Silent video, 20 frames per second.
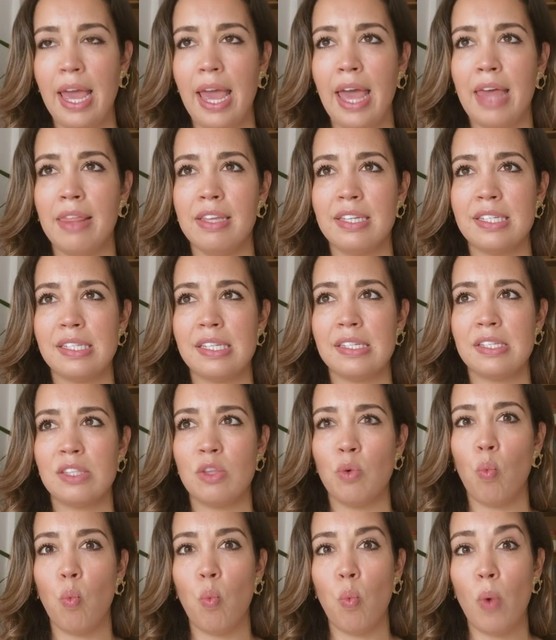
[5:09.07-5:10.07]
And this is the
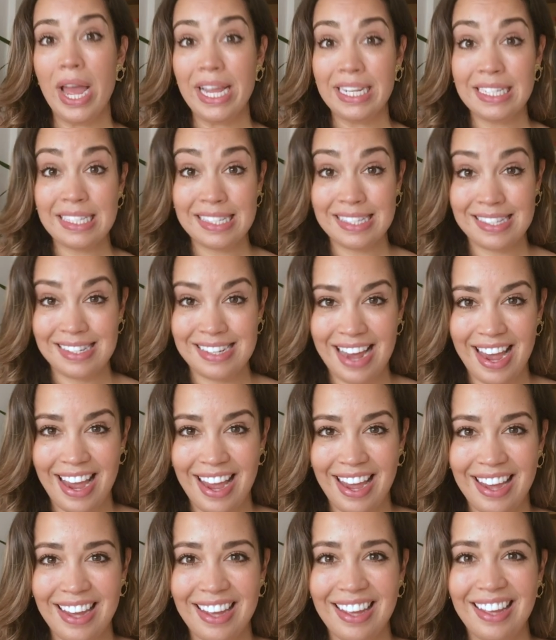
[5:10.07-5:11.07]

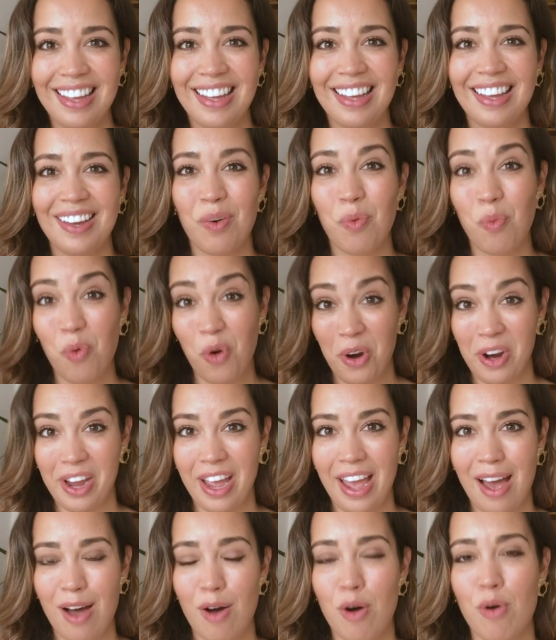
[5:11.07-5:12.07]
Wednesday
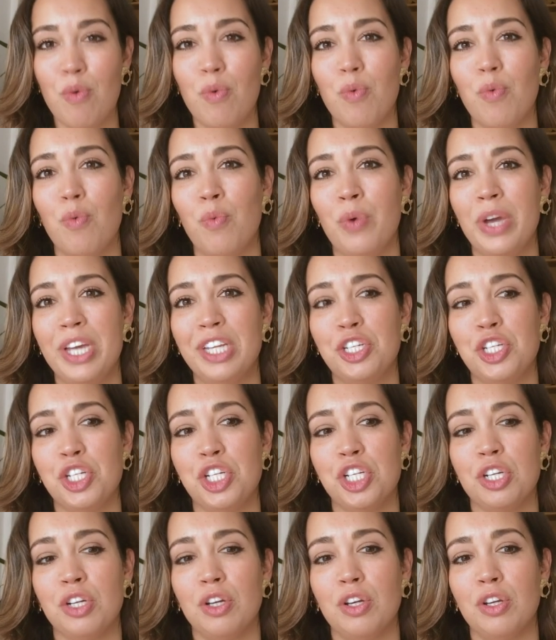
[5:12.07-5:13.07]
workout,
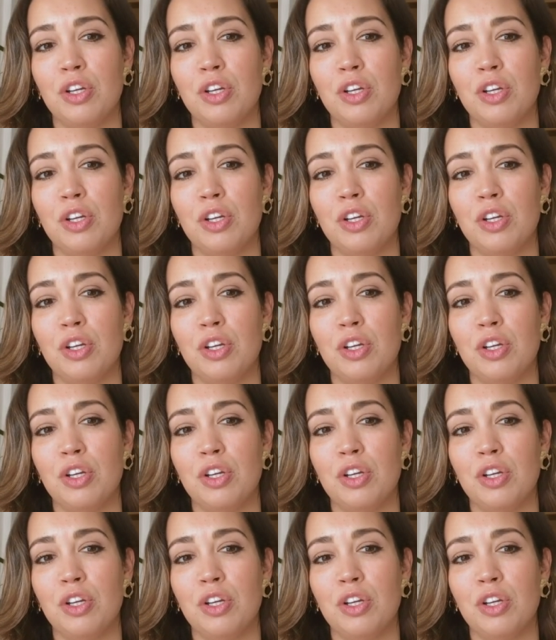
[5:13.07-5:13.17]
which